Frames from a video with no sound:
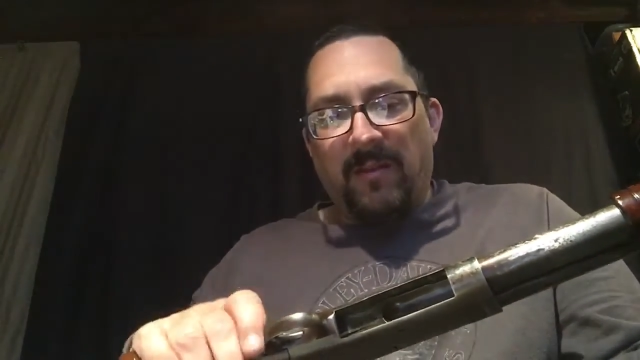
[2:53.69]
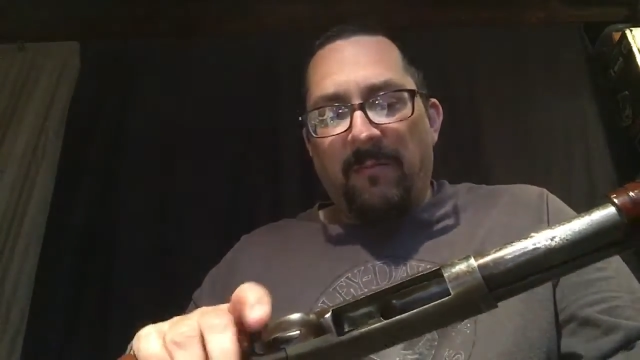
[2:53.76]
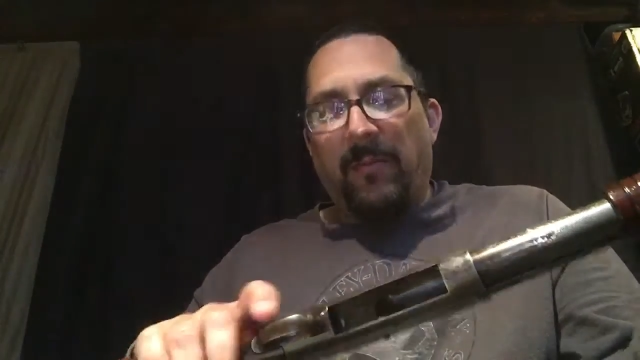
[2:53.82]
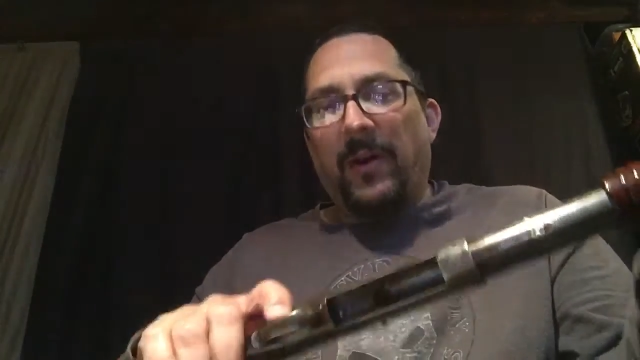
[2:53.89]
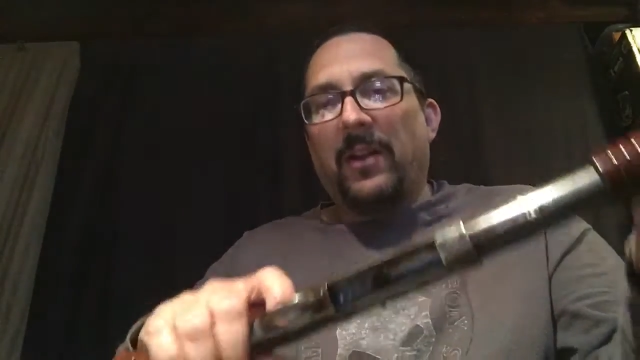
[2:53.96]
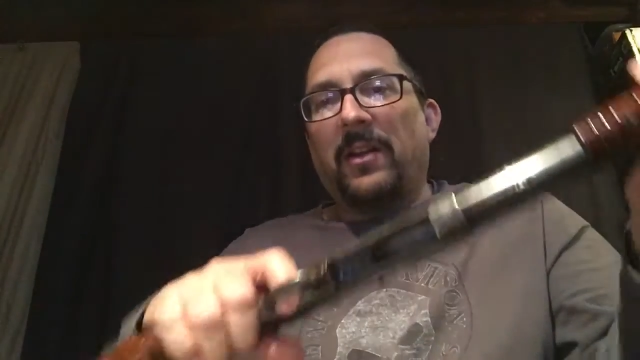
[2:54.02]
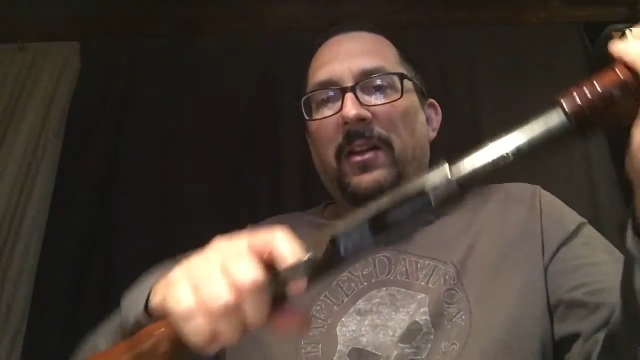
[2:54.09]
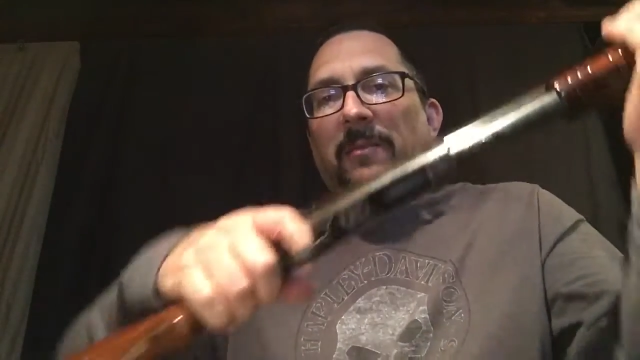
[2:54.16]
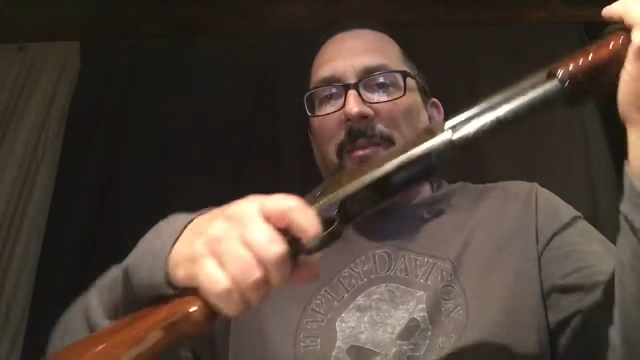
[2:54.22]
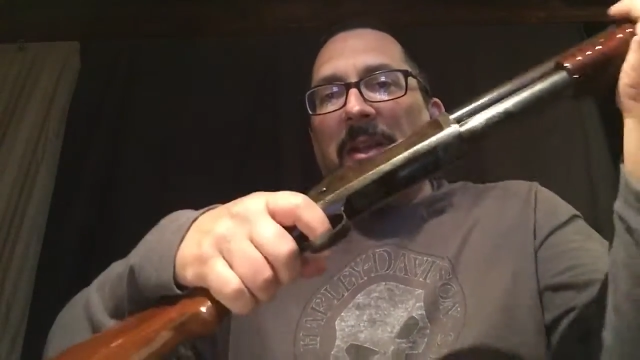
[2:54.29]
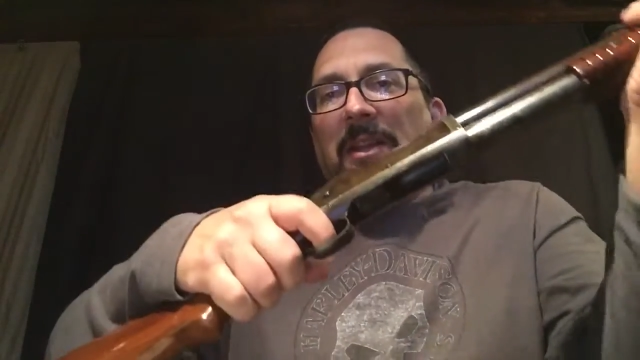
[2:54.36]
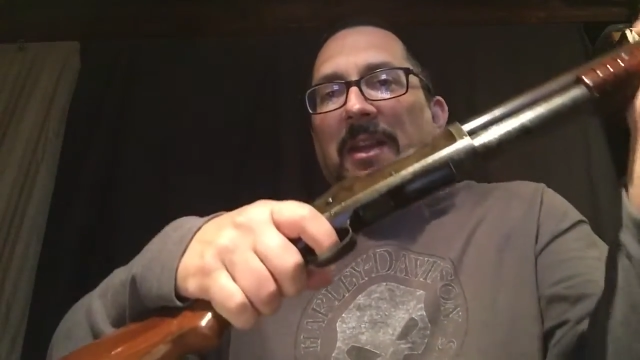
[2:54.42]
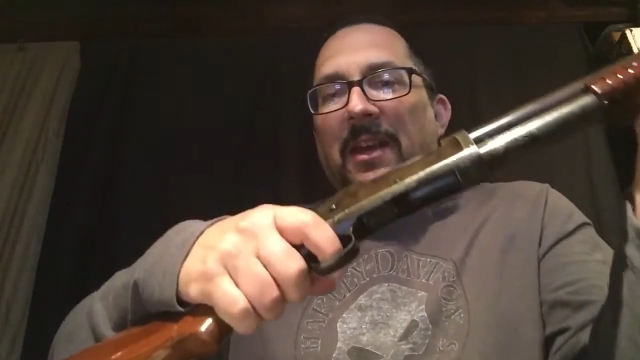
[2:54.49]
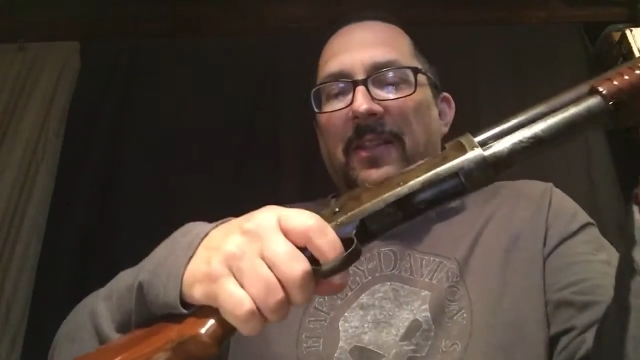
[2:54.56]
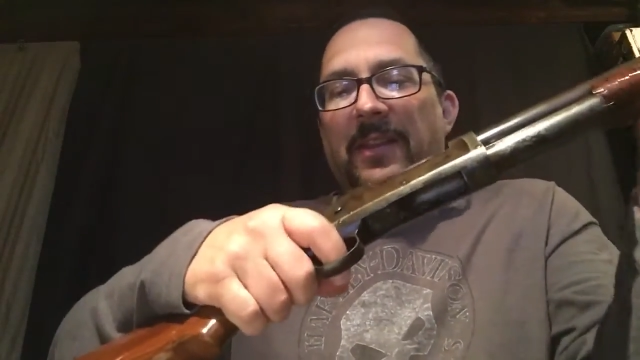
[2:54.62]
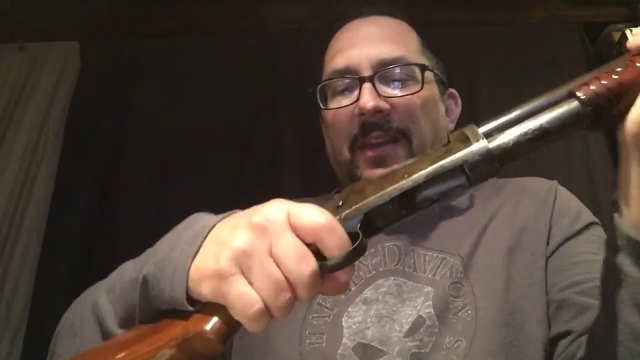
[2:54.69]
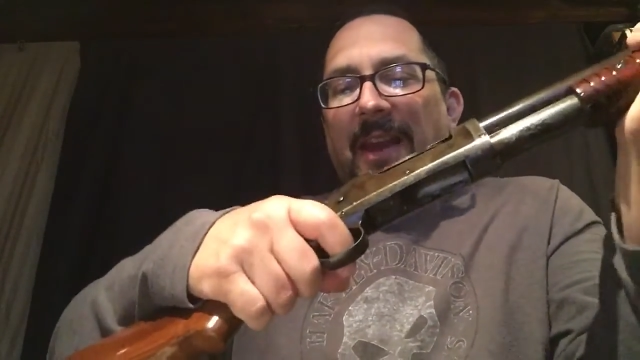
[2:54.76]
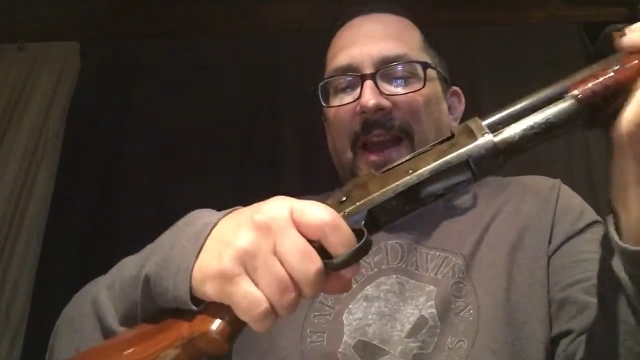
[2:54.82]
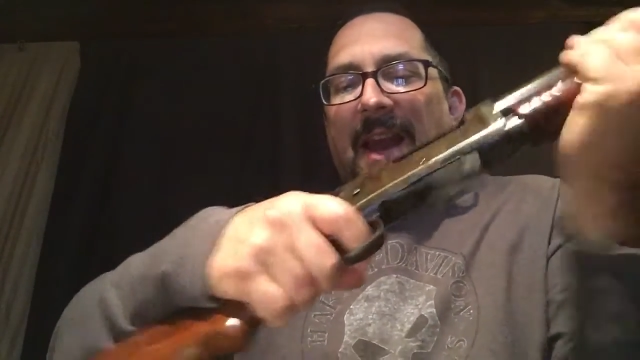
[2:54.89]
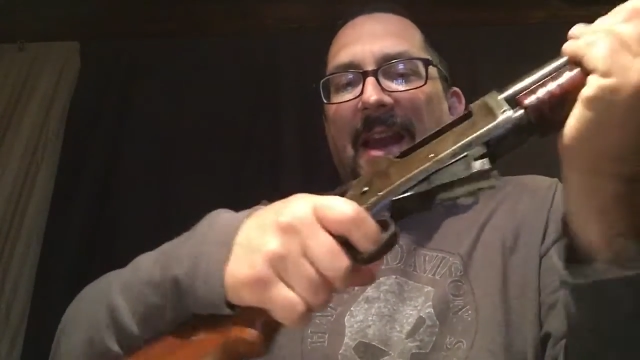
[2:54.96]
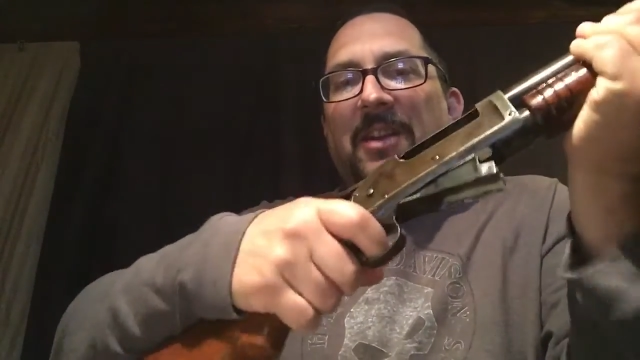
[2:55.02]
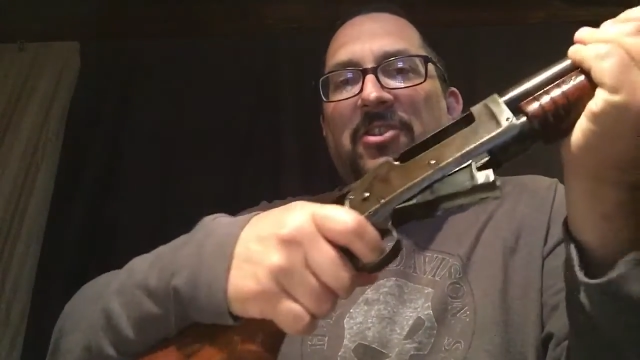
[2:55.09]
But yeah, the
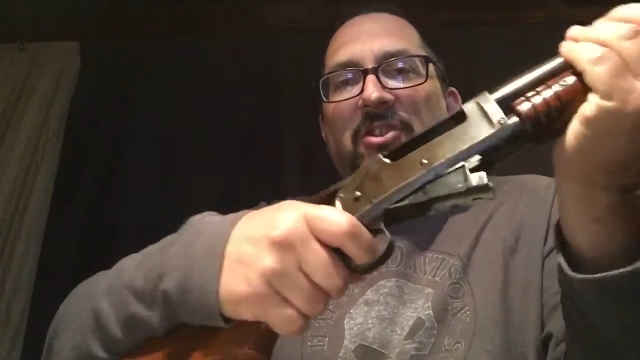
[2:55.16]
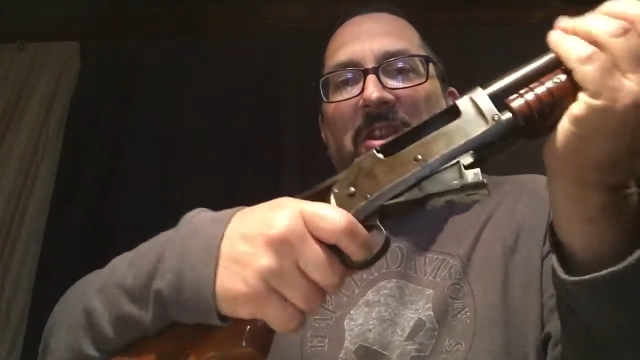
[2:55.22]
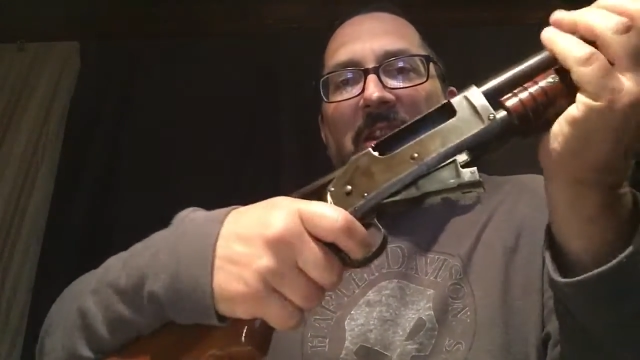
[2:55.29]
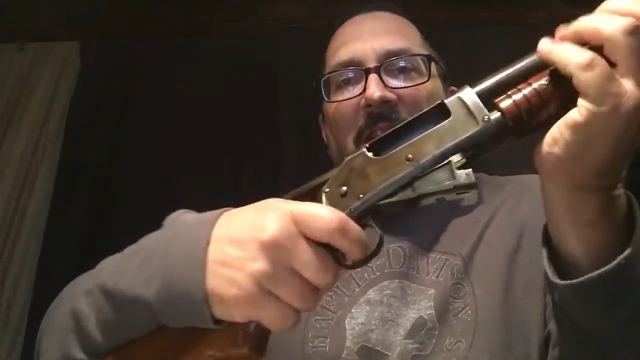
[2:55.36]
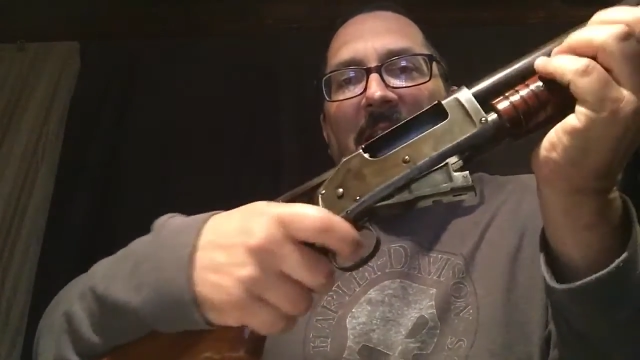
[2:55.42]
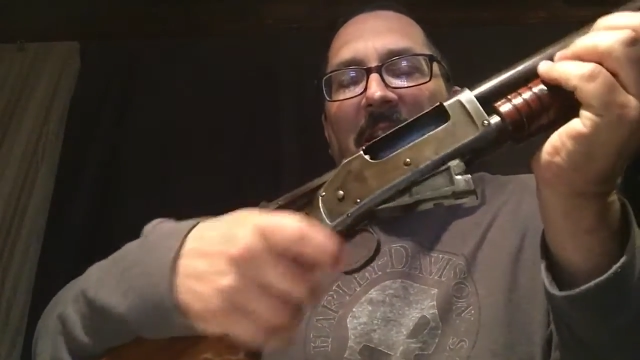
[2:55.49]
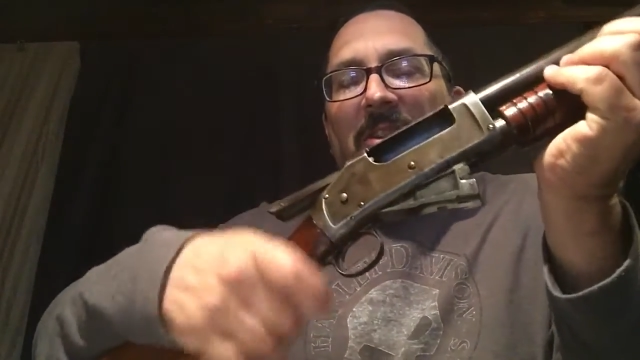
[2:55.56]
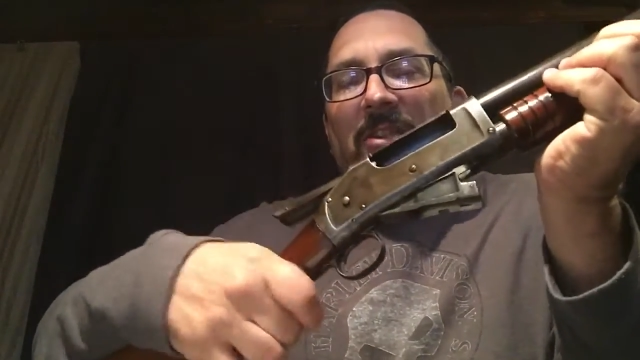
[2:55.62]
action